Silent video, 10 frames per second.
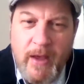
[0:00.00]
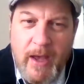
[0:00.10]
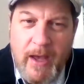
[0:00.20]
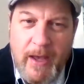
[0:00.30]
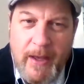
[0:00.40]

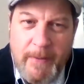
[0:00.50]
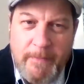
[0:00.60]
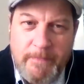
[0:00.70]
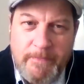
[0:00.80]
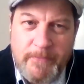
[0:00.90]

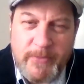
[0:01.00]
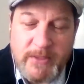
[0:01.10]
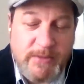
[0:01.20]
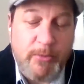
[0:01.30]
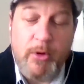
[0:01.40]
um, the
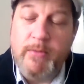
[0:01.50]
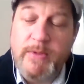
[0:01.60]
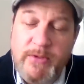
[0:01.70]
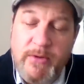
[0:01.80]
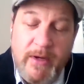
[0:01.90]
support
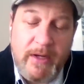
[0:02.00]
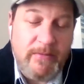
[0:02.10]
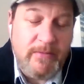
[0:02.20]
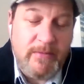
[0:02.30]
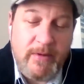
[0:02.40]
was great.
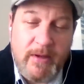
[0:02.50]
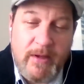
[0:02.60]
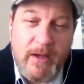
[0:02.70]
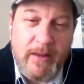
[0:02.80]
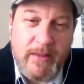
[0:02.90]

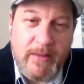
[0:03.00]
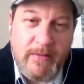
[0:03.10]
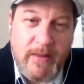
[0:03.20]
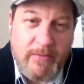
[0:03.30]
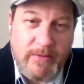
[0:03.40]
Uh,
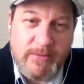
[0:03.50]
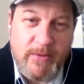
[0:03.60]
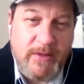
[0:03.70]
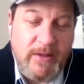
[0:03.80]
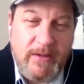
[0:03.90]
that was
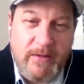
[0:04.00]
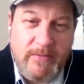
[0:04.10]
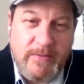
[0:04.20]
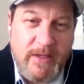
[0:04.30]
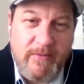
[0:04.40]
one thing that
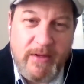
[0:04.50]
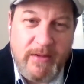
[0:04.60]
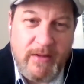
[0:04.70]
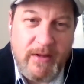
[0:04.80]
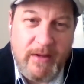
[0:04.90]
was evident.
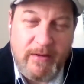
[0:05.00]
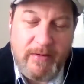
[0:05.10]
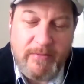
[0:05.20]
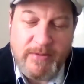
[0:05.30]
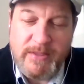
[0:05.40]
Uh, it
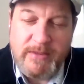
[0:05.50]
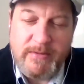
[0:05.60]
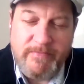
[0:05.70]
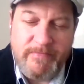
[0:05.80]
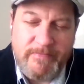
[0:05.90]
was just,
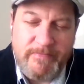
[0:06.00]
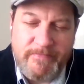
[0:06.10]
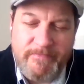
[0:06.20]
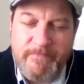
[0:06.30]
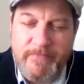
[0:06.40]

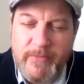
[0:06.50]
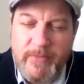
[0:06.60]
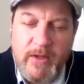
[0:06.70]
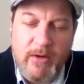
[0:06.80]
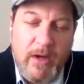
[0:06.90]

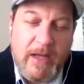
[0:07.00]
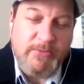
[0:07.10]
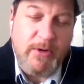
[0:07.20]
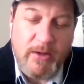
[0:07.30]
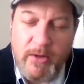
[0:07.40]
you know, as
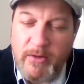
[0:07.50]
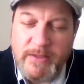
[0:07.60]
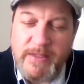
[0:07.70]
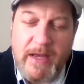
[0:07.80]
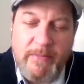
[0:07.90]
we all know, the
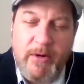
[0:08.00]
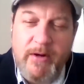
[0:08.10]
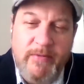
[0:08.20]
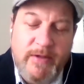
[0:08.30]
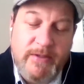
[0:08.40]
sad
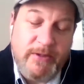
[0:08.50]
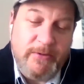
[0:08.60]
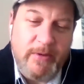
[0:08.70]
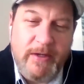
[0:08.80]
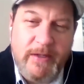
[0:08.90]
part of it
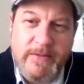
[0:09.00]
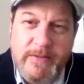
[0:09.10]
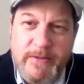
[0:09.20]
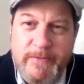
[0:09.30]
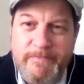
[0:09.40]
too, right? So.